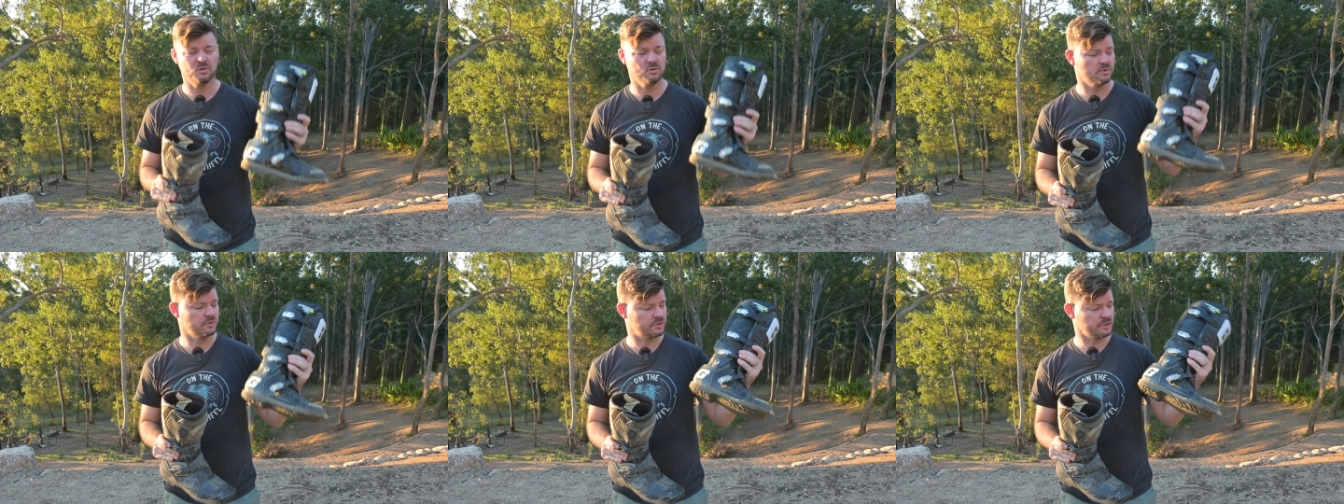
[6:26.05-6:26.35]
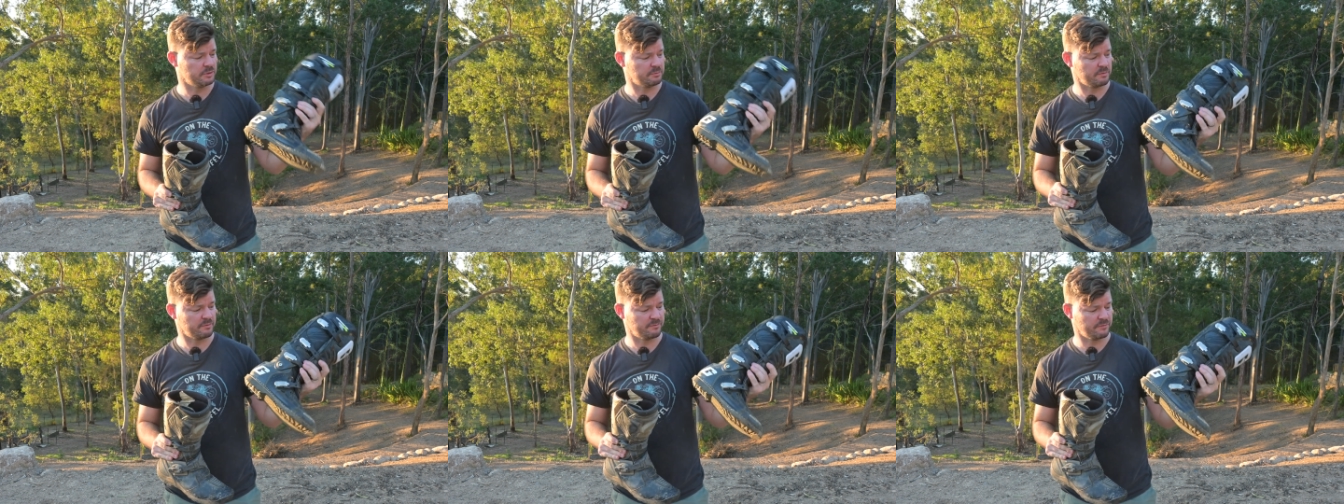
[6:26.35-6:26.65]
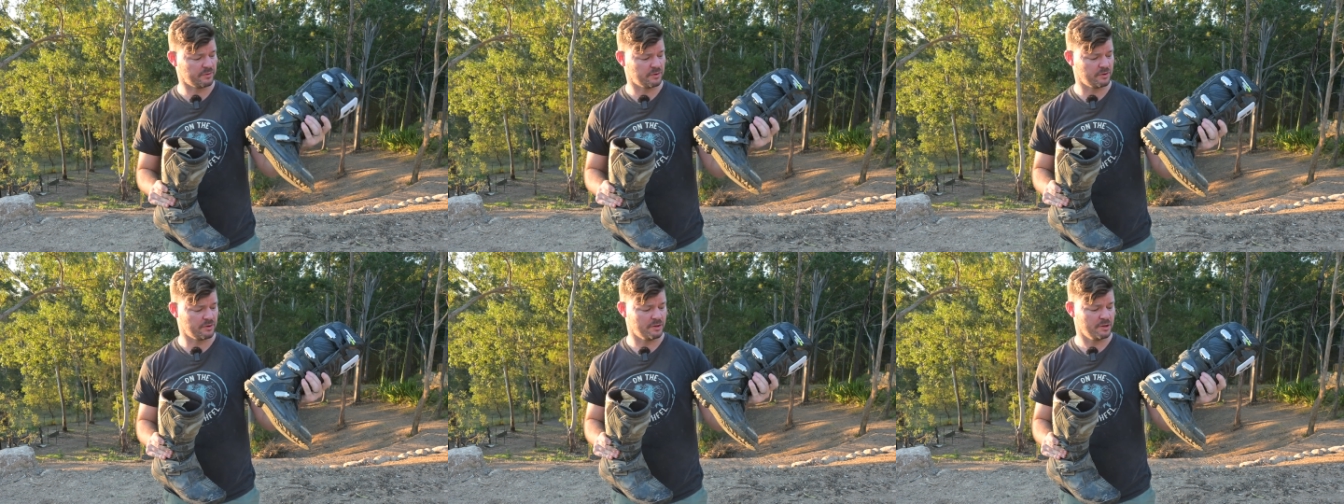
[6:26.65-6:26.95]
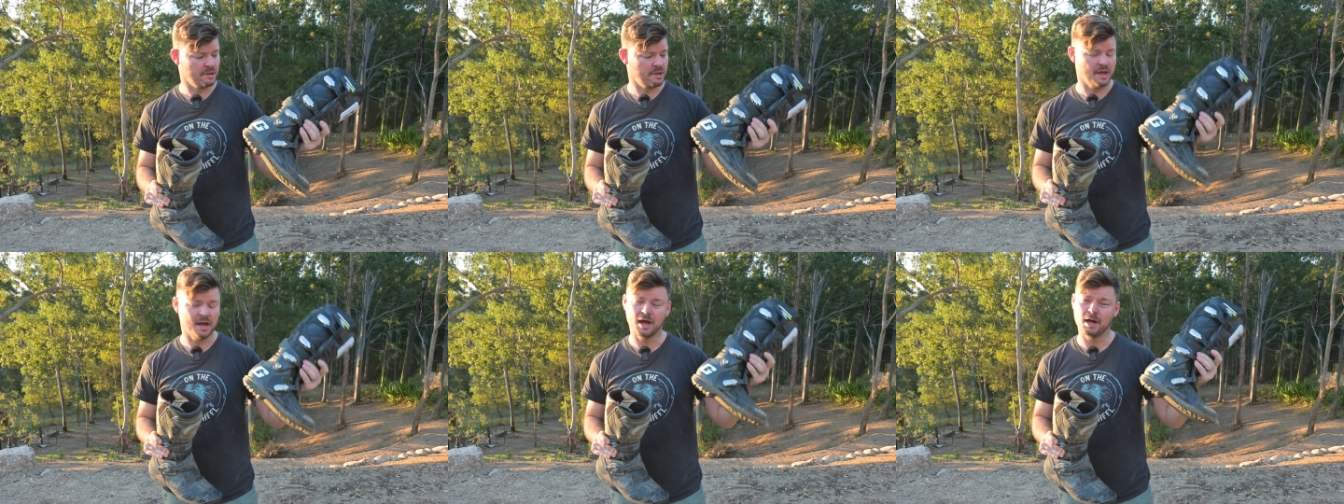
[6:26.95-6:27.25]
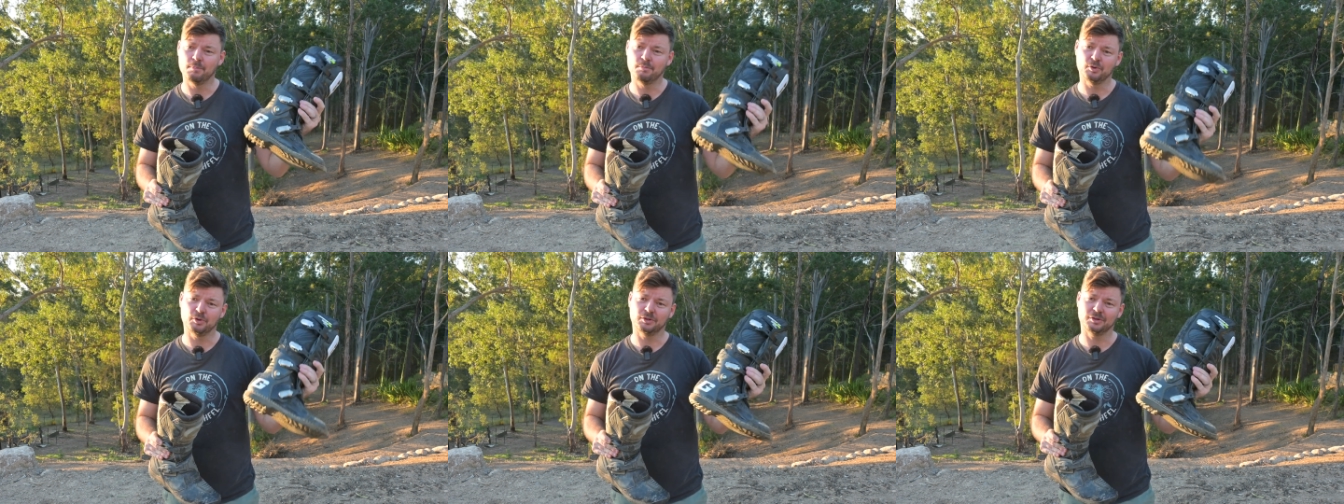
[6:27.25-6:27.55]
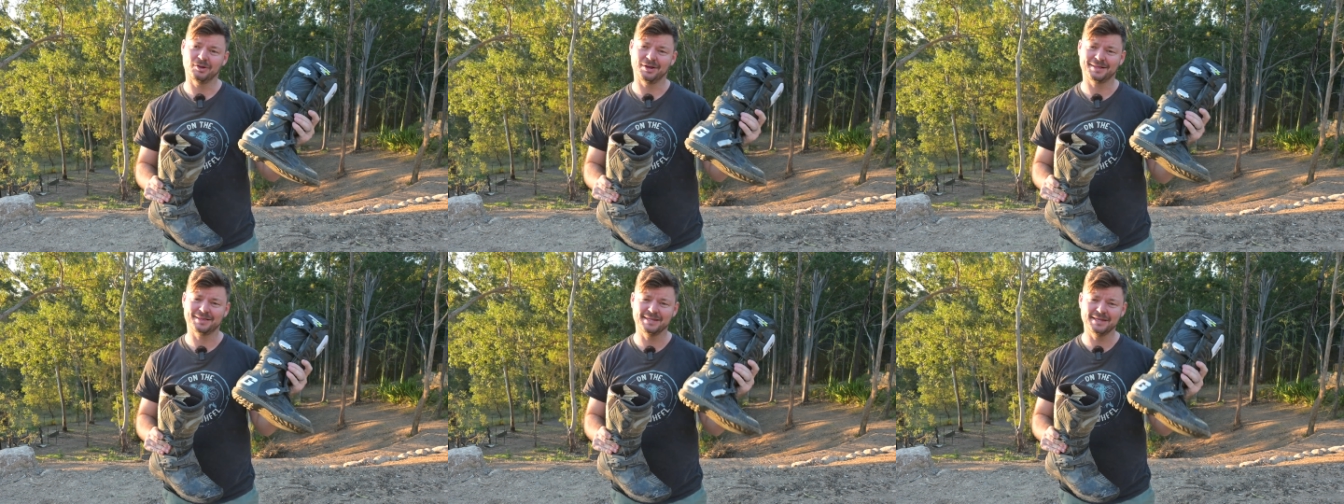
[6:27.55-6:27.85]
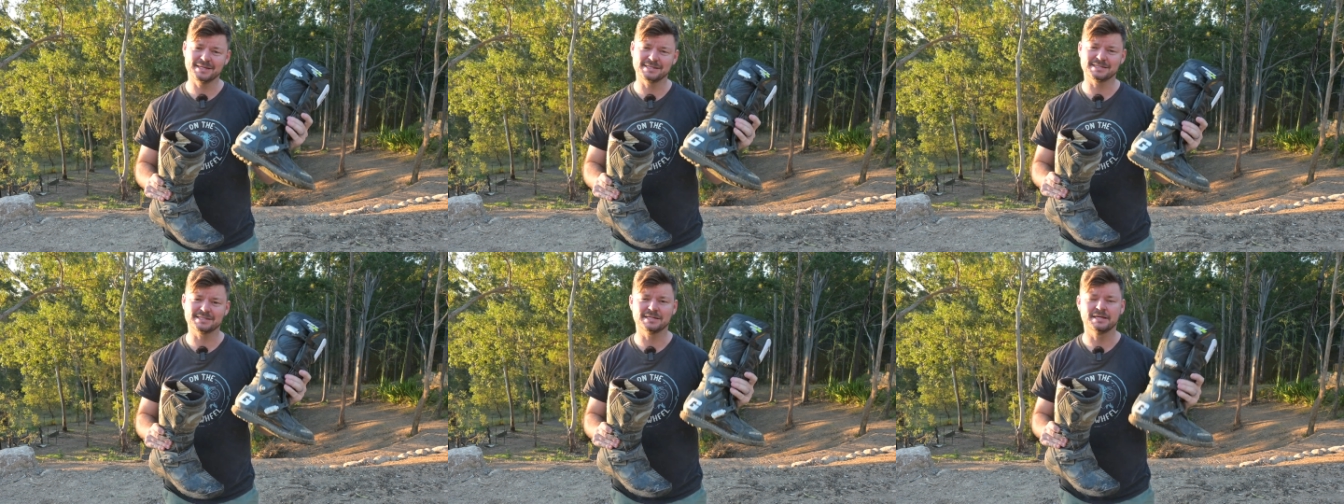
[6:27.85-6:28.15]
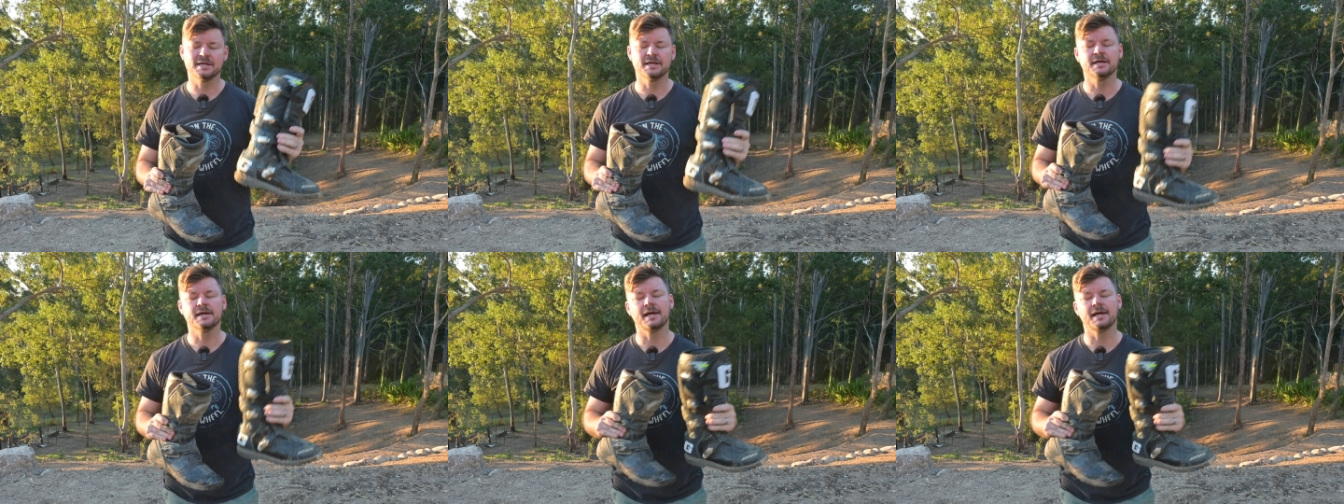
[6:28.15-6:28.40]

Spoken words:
or do you prefer a boot like this?